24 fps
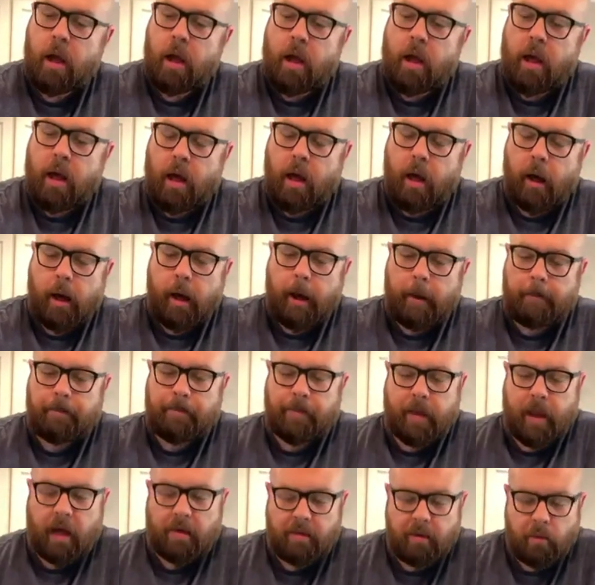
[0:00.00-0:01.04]

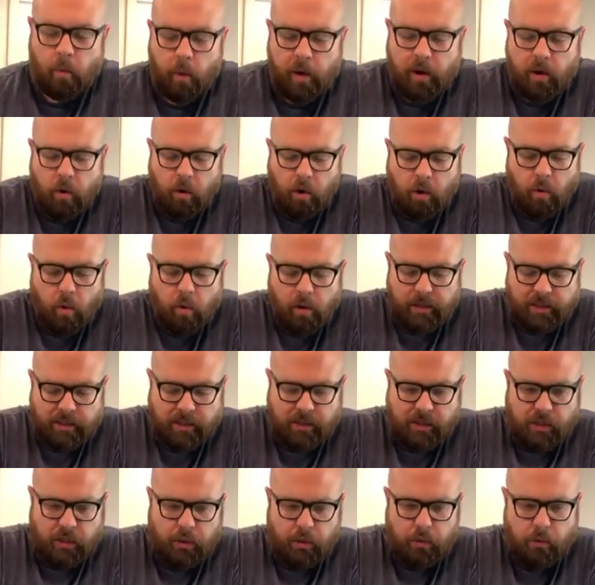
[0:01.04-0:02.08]
And then we are going
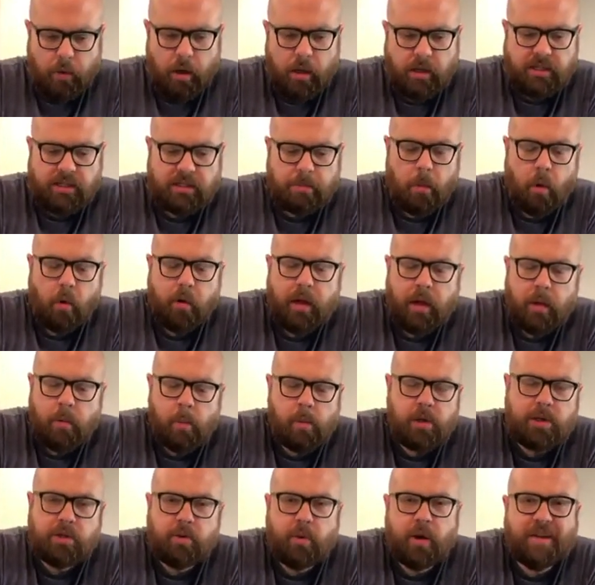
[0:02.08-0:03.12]
to smoke it,
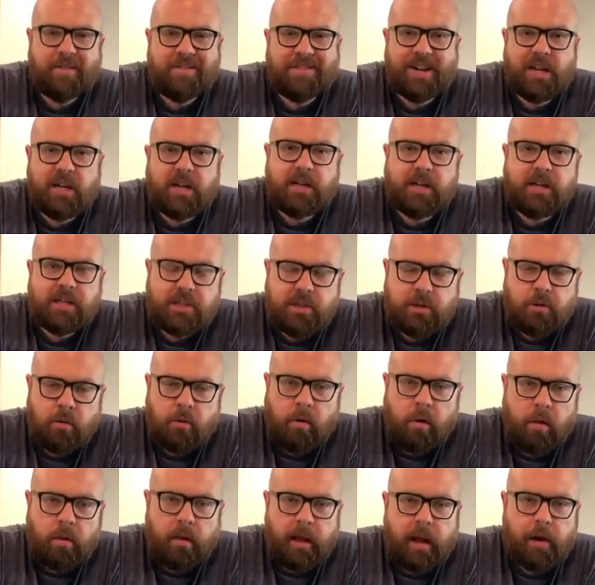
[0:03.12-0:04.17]
which will give it an
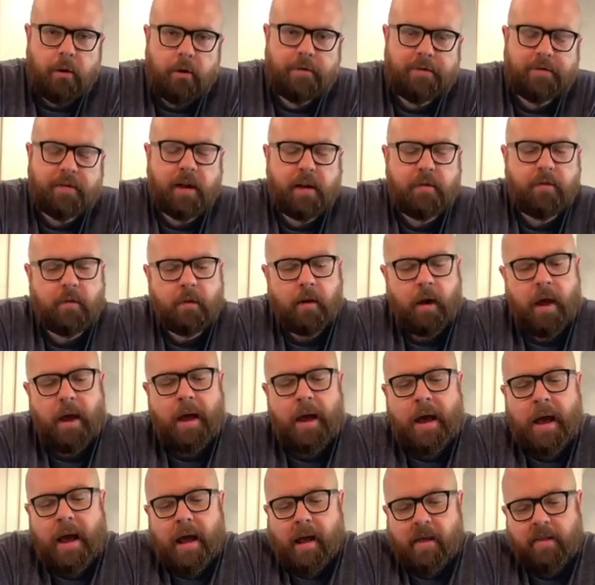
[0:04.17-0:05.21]
additional layer of flavor.
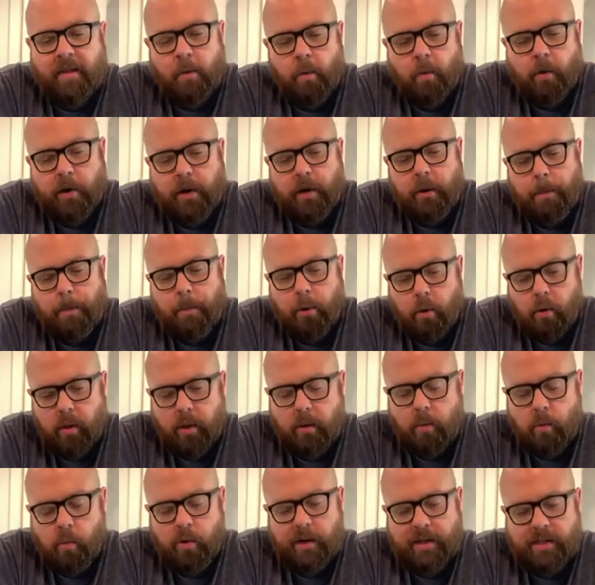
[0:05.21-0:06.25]
And then we're going to pull
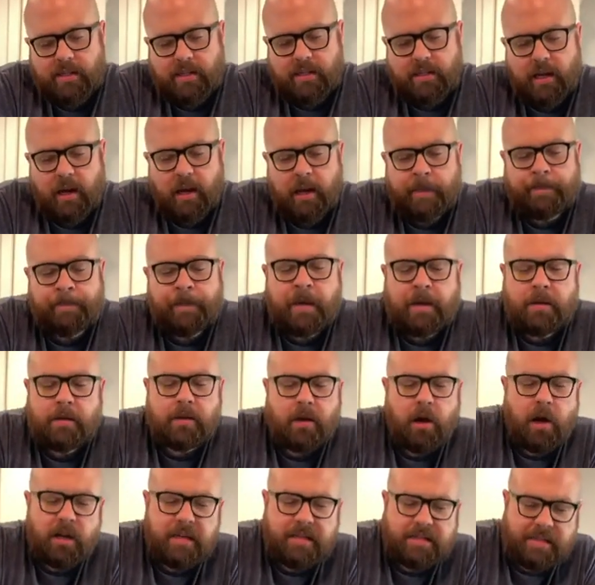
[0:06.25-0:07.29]
it when it's done,
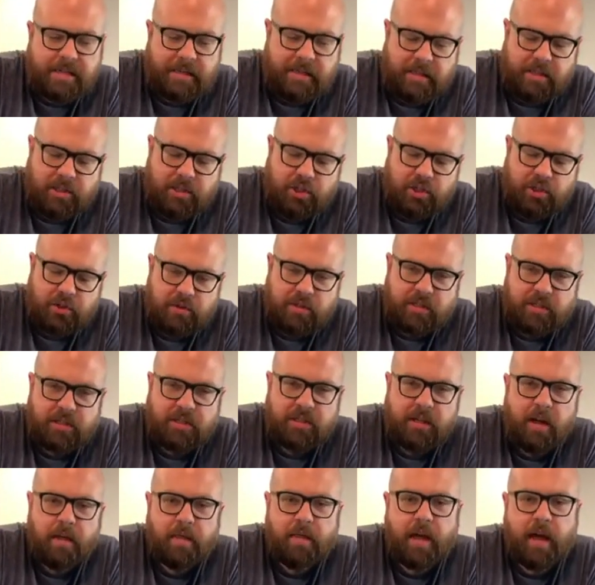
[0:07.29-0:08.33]
toss it in the juices
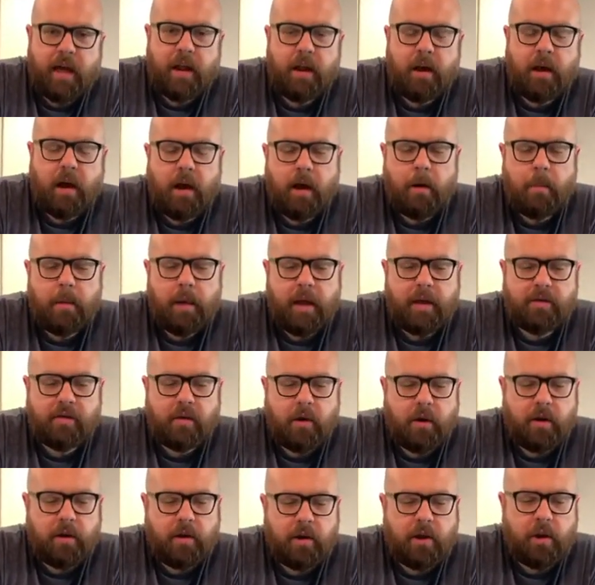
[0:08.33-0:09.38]
that it's
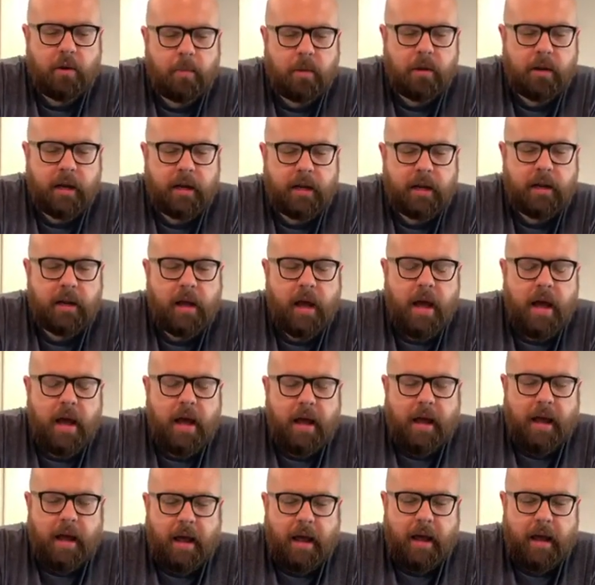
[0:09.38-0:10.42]
already accumulated,
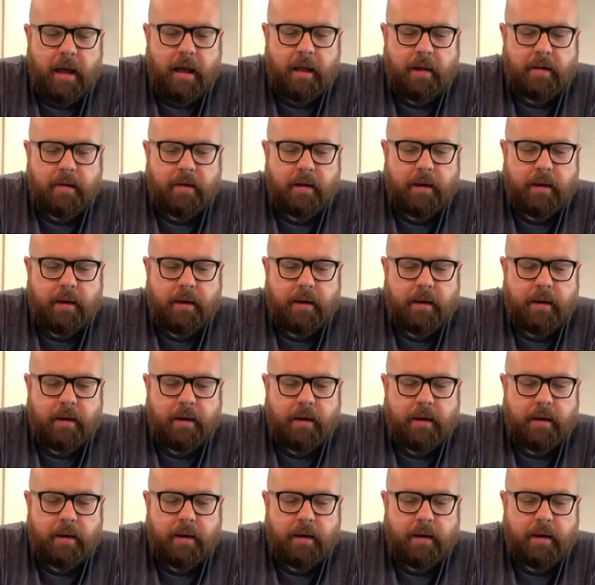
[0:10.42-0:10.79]
and